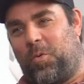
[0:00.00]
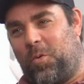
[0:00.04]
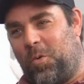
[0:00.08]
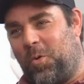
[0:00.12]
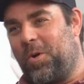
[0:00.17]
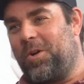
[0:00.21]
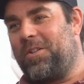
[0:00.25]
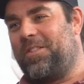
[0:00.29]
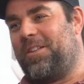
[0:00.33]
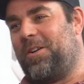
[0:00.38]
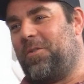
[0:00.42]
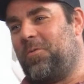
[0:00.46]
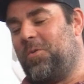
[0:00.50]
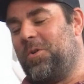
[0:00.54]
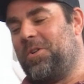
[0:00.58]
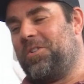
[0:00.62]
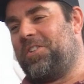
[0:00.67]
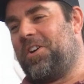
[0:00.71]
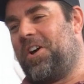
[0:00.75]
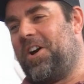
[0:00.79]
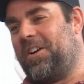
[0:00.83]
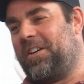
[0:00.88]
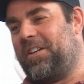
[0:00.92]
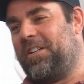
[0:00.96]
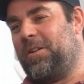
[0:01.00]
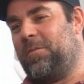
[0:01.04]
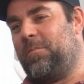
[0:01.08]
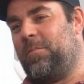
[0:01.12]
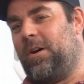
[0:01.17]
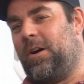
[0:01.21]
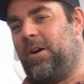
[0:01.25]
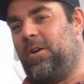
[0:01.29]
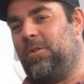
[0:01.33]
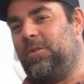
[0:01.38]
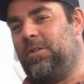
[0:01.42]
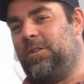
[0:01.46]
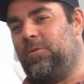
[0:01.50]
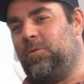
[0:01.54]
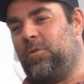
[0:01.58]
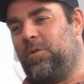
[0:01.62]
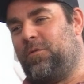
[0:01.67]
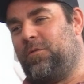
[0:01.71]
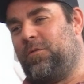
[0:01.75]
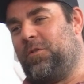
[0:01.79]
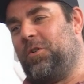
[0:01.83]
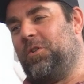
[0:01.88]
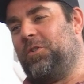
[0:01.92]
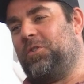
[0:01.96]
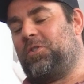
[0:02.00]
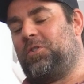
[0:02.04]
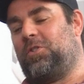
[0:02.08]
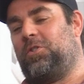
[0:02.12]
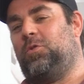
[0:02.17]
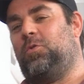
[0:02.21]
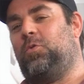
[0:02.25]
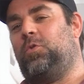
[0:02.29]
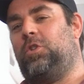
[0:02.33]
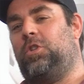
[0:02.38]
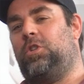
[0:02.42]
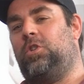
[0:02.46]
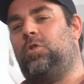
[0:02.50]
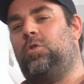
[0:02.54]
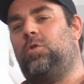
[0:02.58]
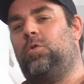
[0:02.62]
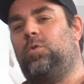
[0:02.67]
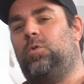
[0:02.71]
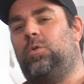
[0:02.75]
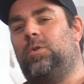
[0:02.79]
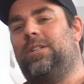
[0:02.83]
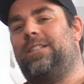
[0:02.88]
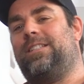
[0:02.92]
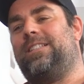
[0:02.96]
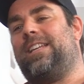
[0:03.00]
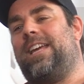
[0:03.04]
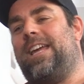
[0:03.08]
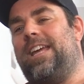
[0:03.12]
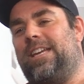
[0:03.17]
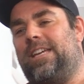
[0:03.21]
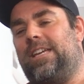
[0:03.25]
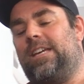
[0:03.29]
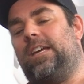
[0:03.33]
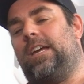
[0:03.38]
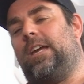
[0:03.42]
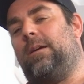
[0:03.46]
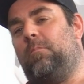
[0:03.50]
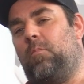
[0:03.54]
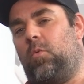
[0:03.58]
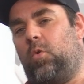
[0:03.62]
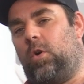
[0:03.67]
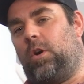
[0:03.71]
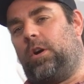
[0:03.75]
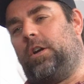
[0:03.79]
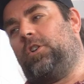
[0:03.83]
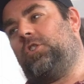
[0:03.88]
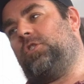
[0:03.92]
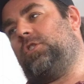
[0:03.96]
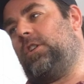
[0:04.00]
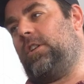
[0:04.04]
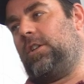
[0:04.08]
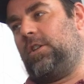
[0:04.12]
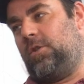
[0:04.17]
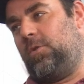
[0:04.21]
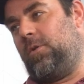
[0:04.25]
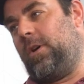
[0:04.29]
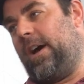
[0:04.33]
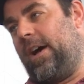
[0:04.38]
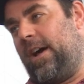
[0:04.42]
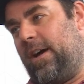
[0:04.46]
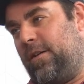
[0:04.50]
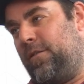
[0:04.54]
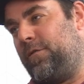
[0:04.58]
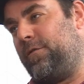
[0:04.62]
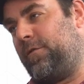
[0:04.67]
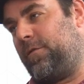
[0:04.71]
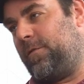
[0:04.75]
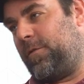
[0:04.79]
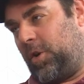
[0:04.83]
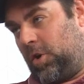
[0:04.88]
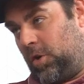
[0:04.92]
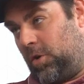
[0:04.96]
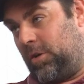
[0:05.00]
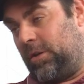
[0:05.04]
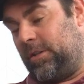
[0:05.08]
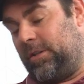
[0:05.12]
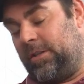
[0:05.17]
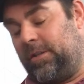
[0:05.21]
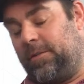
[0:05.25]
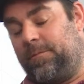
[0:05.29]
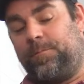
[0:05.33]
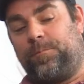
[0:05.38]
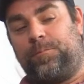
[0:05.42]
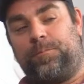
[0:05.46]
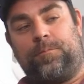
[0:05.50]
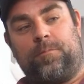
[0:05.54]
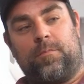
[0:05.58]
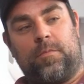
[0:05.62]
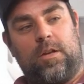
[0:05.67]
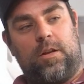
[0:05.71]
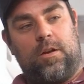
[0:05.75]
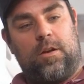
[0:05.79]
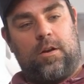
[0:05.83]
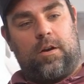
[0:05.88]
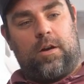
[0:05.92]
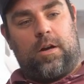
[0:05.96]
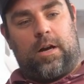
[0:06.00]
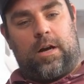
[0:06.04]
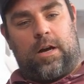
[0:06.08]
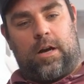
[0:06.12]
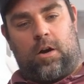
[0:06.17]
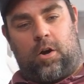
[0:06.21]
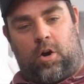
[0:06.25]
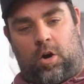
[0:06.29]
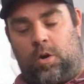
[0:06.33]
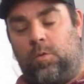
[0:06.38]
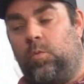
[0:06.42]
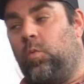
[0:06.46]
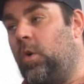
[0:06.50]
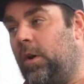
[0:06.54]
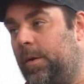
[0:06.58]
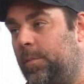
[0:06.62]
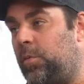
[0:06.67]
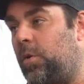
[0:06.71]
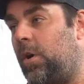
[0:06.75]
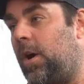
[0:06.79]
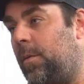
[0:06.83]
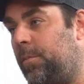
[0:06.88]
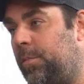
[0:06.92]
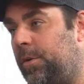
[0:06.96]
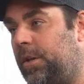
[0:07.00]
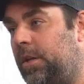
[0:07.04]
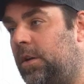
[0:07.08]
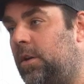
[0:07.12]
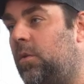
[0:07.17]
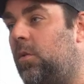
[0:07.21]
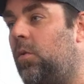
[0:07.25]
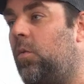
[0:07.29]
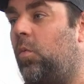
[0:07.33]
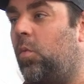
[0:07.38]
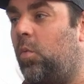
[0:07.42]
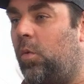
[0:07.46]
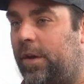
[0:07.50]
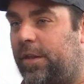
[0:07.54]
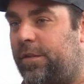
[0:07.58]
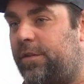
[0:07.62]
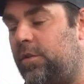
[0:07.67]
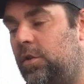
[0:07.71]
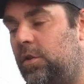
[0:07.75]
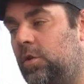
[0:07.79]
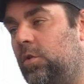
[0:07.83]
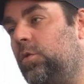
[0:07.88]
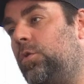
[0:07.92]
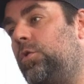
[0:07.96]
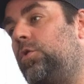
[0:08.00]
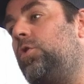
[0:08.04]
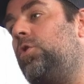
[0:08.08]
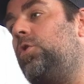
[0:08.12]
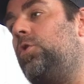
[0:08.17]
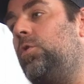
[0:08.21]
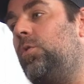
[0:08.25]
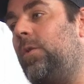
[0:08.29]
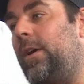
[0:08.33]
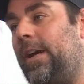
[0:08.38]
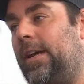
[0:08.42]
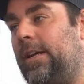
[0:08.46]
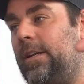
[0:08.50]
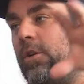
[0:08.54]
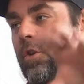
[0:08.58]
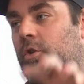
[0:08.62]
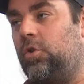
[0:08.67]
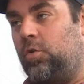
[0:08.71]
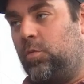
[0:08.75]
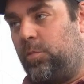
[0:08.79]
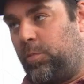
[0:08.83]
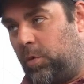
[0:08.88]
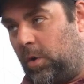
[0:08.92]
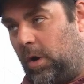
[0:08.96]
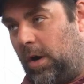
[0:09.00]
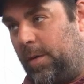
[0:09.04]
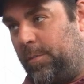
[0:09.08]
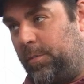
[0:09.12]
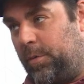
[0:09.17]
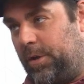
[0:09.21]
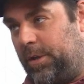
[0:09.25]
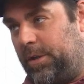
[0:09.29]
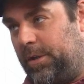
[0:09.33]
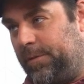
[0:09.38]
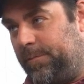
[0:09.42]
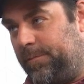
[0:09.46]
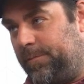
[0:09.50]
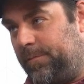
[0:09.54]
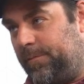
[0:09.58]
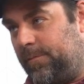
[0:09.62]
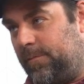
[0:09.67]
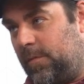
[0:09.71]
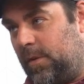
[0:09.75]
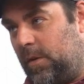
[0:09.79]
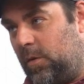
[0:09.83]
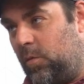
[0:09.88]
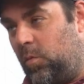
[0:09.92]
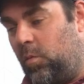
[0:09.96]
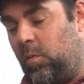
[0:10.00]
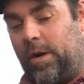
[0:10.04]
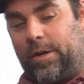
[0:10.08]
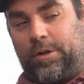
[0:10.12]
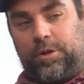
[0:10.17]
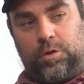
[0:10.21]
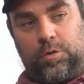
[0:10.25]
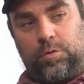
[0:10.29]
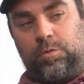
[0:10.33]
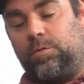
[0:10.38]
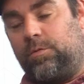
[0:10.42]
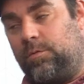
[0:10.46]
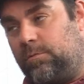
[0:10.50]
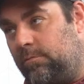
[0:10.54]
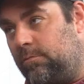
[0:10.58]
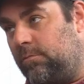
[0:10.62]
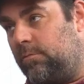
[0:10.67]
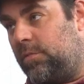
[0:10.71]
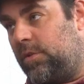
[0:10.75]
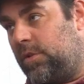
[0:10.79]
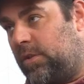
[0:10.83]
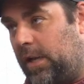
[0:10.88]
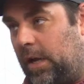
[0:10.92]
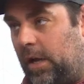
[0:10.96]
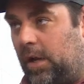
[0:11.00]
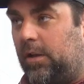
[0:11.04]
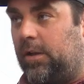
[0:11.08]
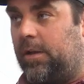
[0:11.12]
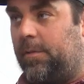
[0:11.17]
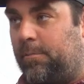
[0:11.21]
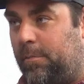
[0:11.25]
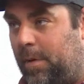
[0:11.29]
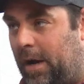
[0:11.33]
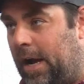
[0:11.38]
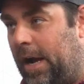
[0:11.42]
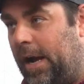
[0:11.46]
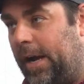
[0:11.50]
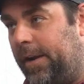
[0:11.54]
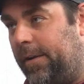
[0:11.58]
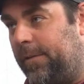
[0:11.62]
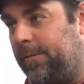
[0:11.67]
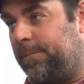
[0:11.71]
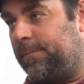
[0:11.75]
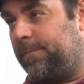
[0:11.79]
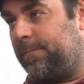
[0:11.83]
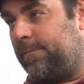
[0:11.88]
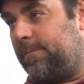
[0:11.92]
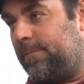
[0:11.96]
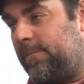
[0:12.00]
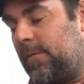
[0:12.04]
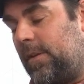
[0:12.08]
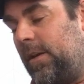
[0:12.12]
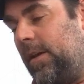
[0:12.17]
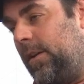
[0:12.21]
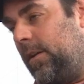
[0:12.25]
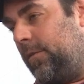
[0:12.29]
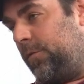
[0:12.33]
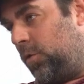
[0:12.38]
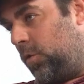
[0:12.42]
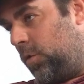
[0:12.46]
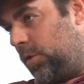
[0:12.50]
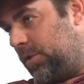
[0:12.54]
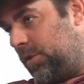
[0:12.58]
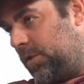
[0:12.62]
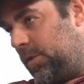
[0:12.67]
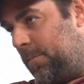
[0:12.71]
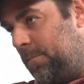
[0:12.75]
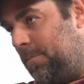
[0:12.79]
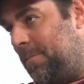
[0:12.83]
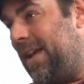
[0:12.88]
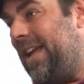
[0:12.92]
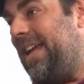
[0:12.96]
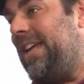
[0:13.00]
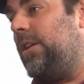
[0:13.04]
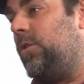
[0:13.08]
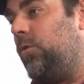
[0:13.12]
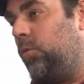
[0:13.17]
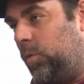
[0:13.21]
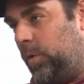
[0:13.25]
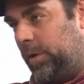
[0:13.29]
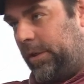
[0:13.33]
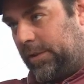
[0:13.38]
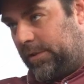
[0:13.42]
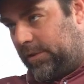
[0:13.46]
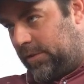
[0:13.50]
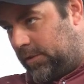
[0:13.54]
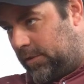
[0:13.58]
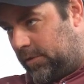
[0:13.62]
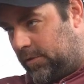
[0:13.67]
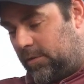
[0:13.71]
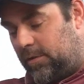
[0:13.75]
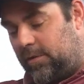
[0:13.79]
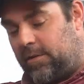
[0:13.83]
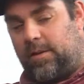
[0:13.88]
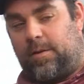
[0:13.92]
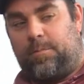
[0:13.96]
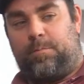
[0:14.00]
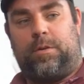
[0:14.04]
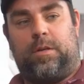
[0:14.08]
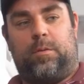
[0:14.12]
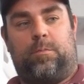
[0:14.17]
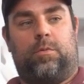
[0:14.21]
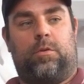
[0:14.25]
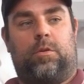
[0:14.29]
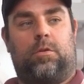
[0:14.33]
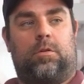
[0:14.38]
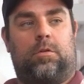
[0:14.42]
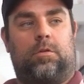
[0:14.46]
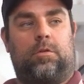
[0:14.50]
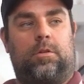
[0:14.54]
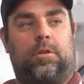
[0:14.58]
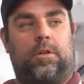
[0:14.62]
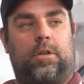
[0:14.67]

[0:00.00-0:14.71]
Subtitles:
port that we're talking about refers to you taking a mortgage that you have currently on one property with you to a new property when you sell and buy. Mm-hmm. And of course, the main reason that people